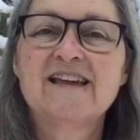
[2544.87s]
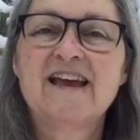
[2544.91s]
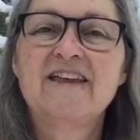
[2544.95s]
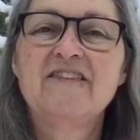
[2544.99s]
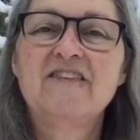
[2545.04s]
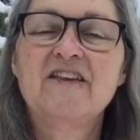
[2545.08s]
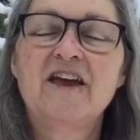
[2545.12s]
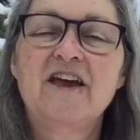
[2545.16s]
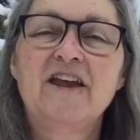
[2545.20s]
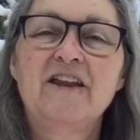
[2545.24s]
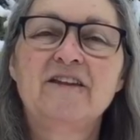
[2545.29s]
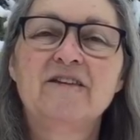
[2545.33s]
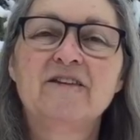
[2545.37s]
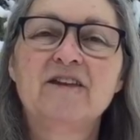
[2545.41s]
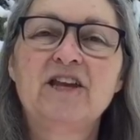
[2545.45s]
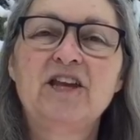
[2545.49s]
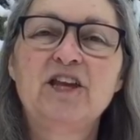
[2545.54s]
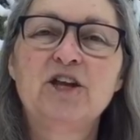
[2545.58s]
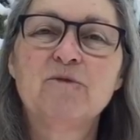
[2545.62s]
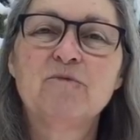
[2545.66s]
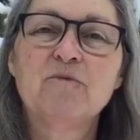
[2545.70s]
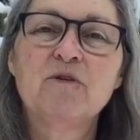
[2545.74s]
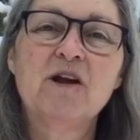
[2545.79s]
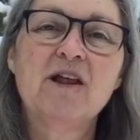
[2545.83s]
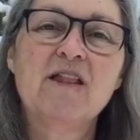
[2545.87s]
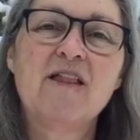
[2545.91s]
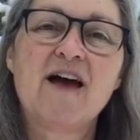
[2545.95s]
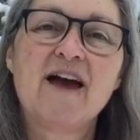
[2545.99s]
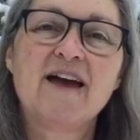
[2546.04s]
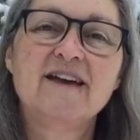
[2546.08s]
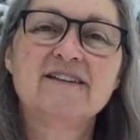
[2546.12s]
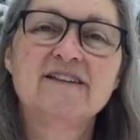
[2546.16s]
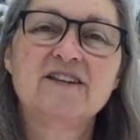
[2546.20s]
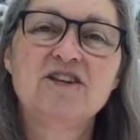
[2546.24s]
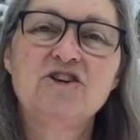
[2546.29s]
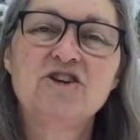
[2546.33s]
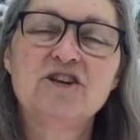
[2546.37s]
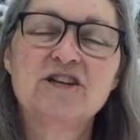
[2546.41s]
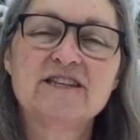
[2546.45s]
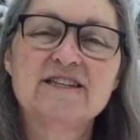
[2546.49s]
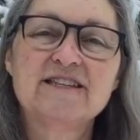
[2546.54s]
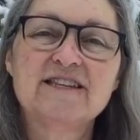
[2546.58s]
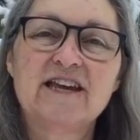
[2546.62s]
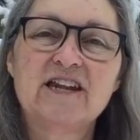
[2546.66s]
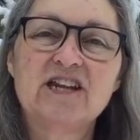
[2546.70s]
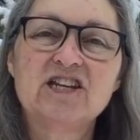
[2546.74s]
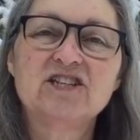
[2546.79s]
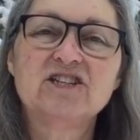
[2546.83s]
And then Kim realized that you could
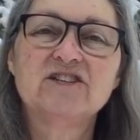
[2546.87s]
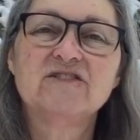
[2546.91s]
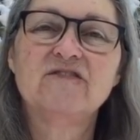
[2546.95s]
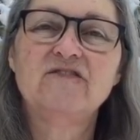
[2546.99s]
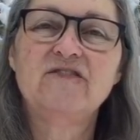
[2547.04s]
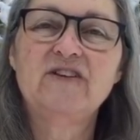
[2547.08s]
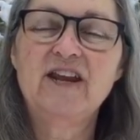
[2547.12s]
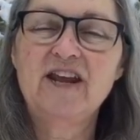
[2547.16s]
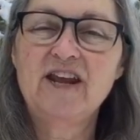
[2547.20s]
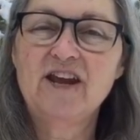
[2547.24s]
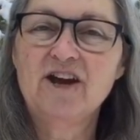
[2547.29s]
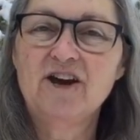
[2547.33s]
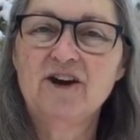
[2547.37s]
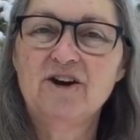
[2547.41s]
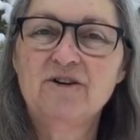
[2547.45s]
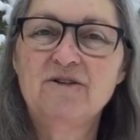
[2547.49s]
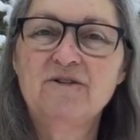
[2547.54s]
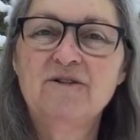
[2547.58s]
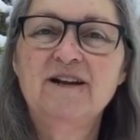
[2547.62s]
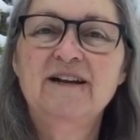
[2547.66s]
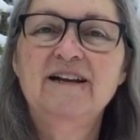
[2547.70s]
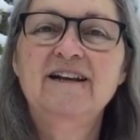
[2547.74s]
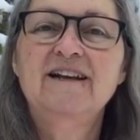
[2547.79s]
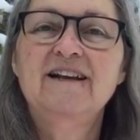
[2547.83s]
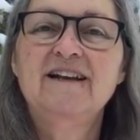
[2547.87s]
set it to video.